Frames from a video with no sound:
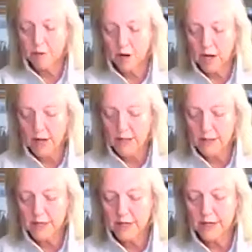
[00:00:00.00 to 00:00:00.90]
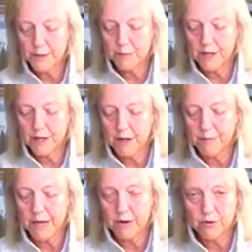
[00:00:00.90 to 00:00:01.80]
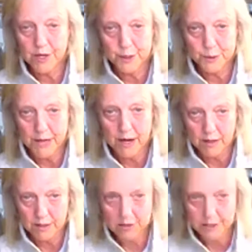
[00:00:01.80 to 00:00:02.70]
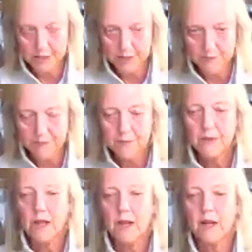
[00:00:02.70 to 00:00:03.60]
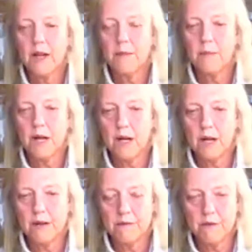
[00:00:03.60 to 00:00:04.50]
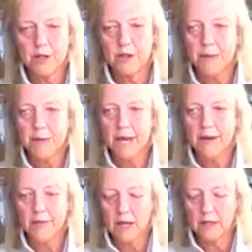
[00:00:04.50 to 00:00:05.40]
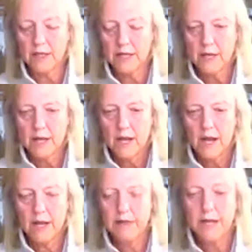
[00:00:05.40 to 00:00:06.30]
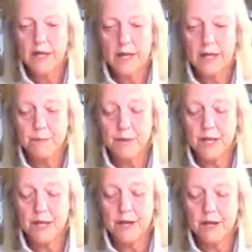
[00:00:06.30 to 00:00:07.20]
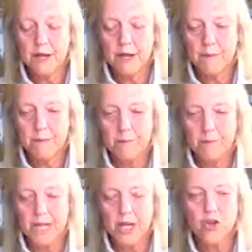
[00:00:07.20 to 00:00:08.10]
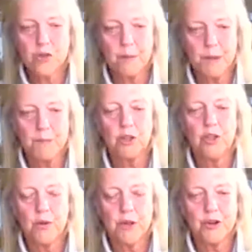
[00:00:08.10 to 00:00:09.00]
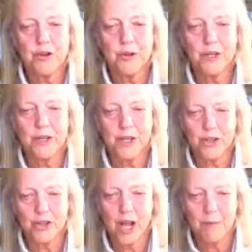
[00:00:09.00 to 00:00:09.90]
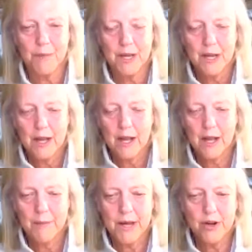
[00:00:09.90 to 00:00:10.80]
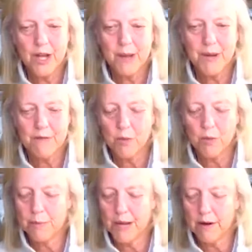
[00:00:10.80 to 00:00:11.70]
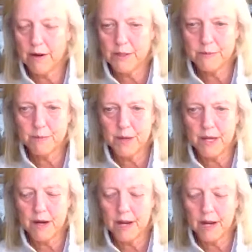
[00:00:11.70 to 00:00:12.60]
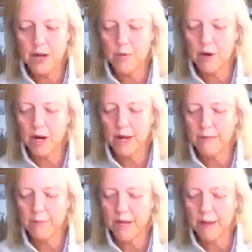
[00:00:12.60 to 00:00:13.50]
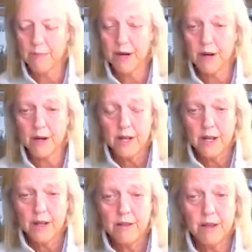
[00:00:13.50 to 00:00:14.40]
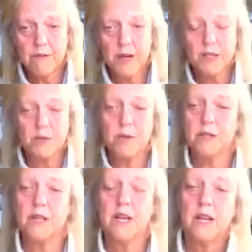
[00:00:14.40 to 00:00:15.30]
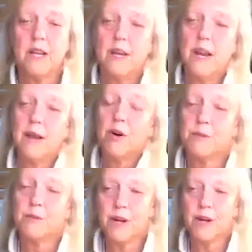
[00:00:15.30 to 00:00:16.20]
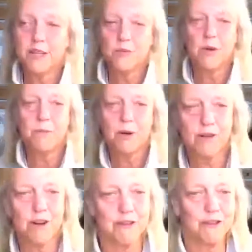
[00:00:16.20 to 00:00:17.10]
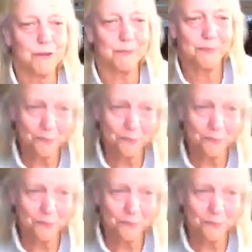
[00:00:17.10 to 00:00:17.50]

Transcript: for us, it has been about transparency um, on the good, the bad, and the ugly. I think it has been um, making sure that people know they're doing a good job. Um, I don't know how many of you are parents, but I know when I became a parent, the advice was nine parts praise, one part criticism.